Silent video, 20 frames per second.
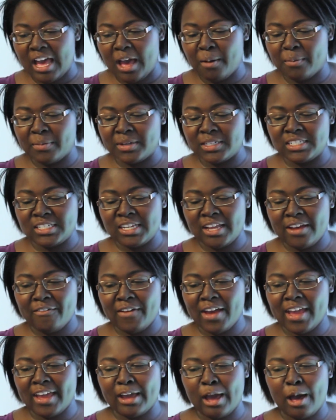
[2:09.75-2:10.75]
How much have
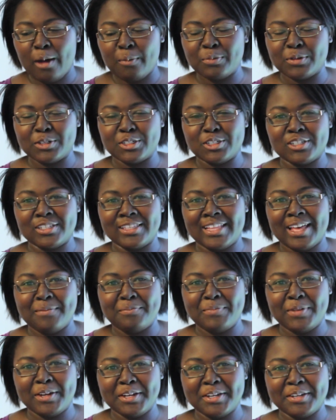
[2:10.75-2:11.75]
I accomplished in
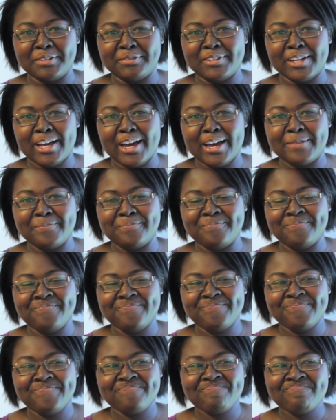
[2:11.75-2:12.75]
that period of time?
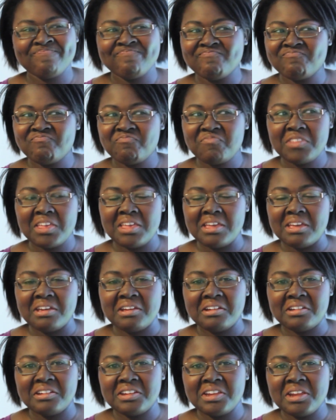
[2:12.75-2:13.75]

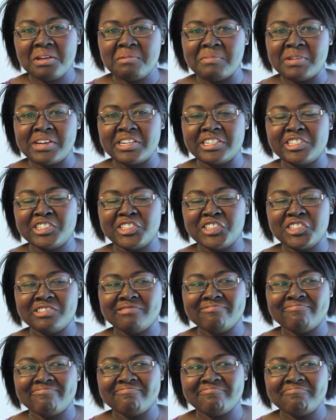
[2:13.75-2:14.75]
Not
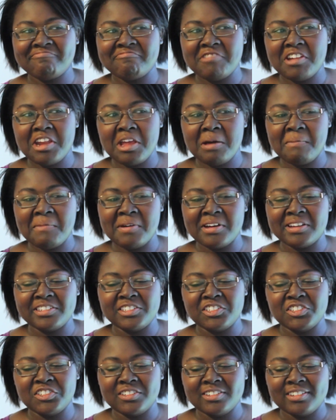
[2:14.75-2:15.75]

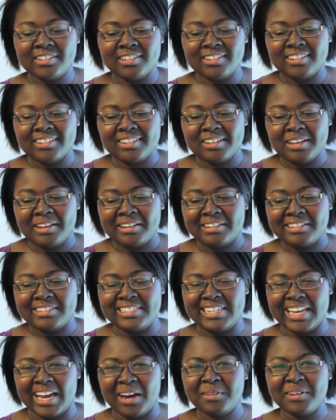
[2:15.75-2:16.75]
much.
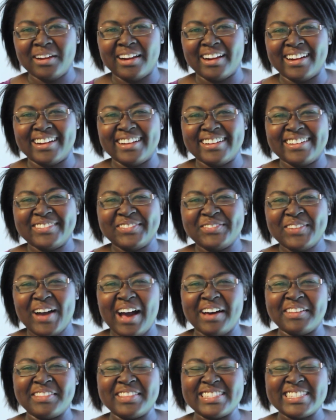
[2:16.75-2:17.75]
Downer.
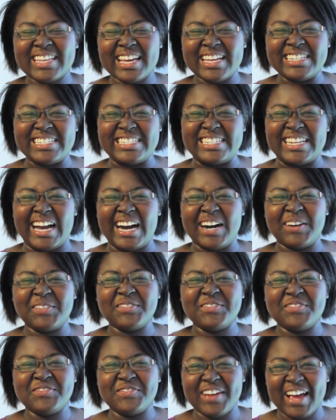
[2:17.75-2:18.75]
Wow, this got
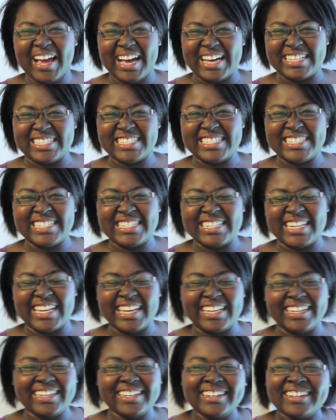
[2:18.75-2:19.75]
down fast, didn't
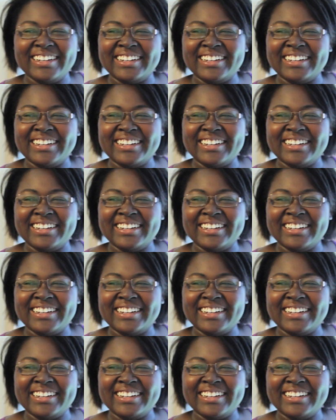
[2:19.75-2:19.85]
it?